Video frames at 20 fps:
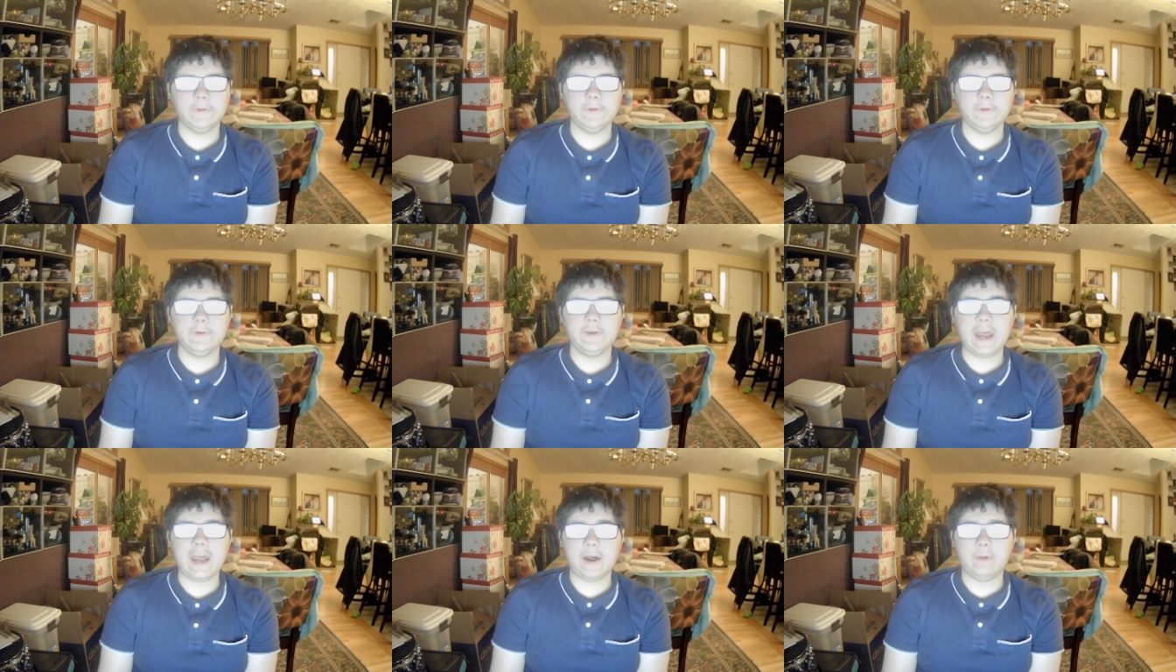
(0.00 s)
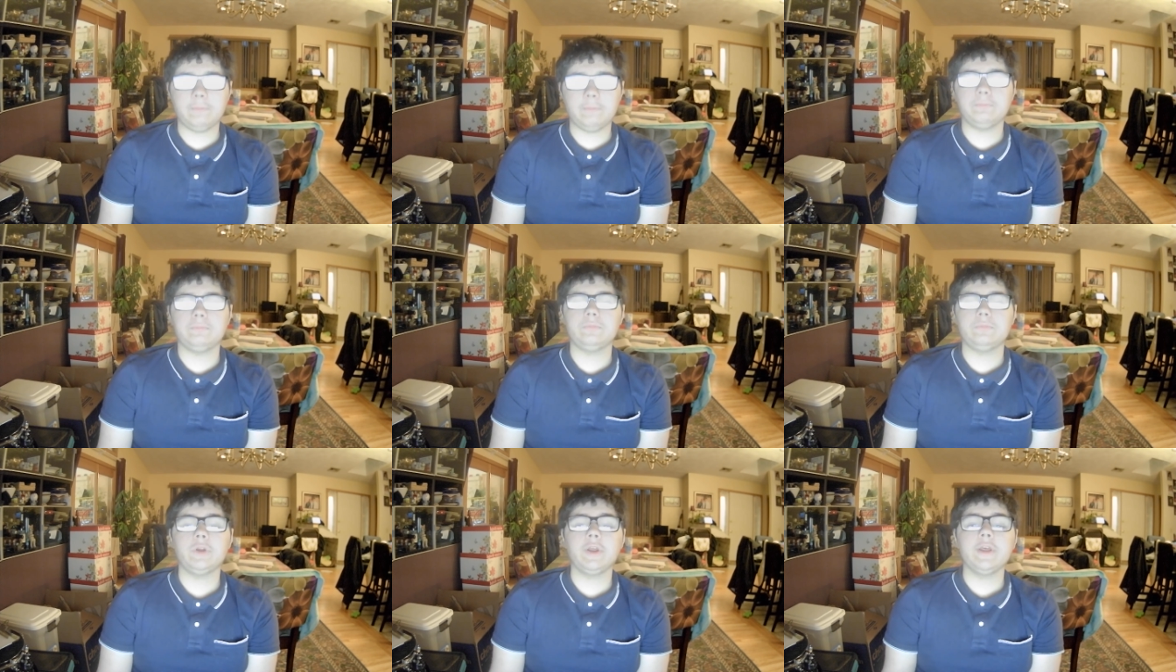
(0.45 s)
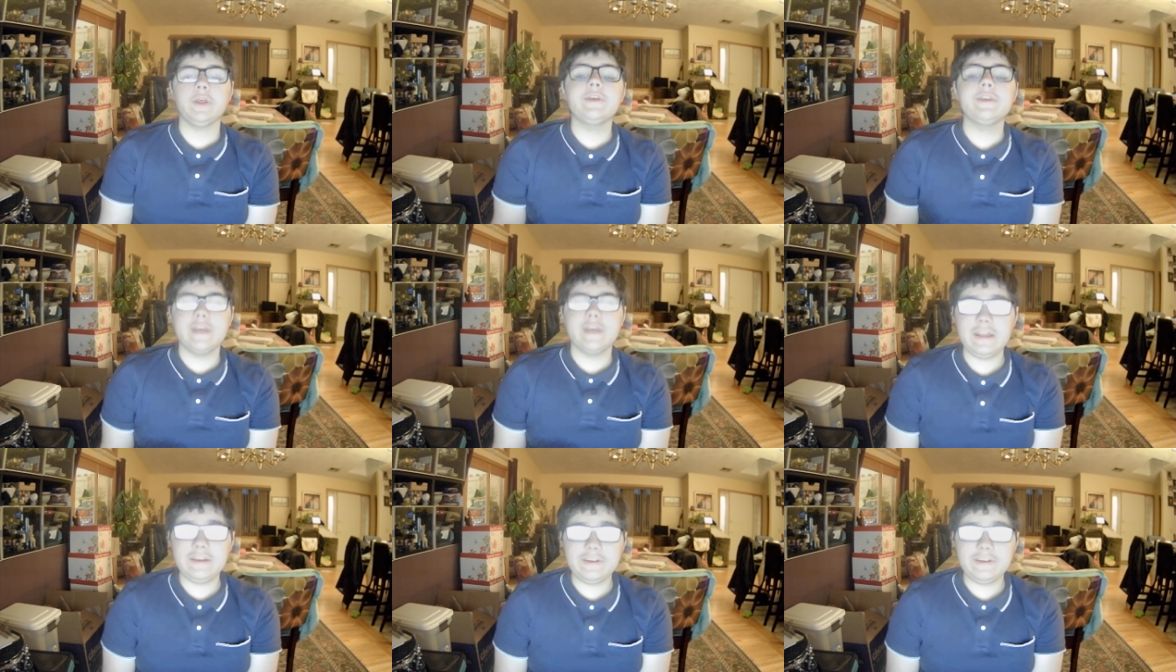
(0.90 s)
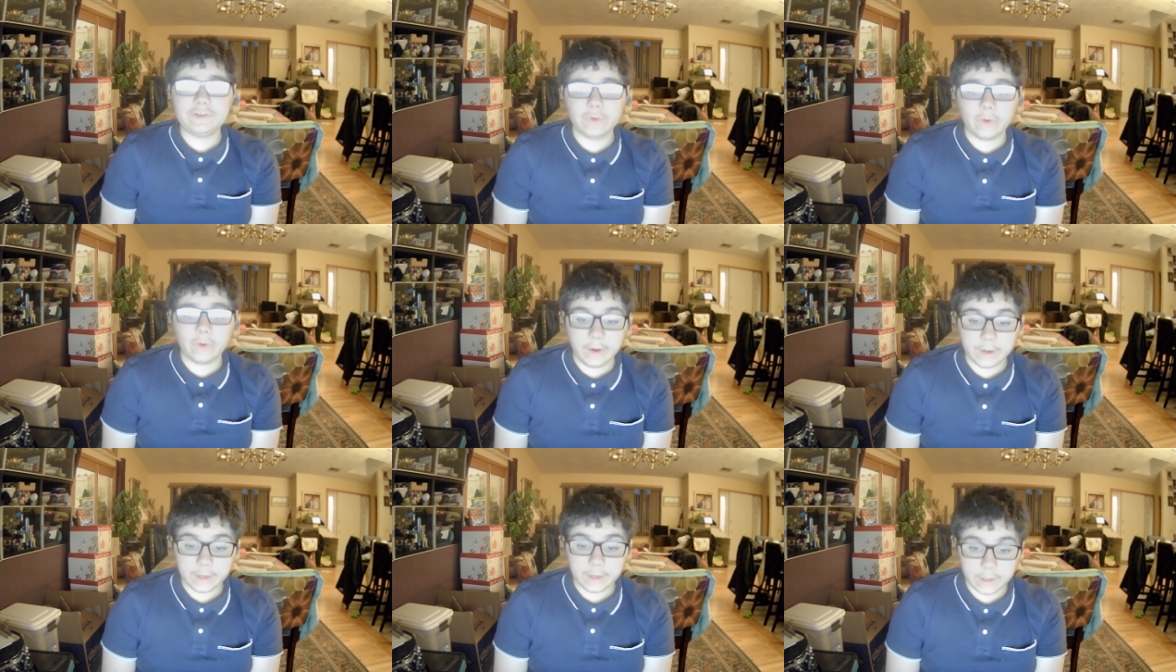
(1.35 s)
Now, his
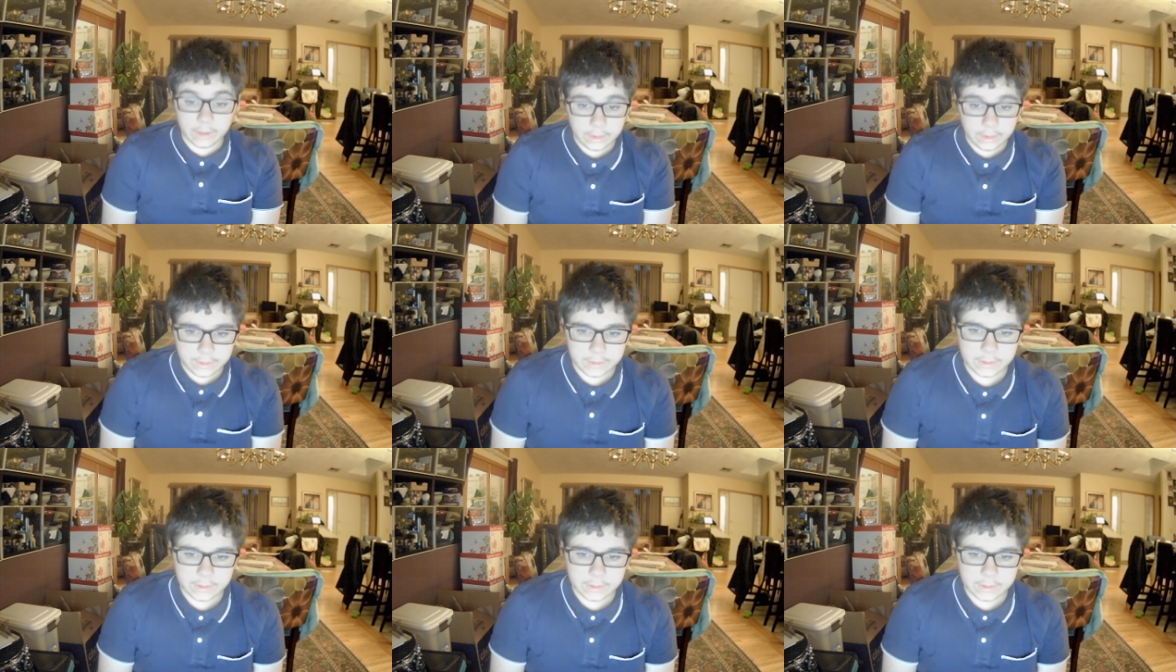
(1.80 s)
daughter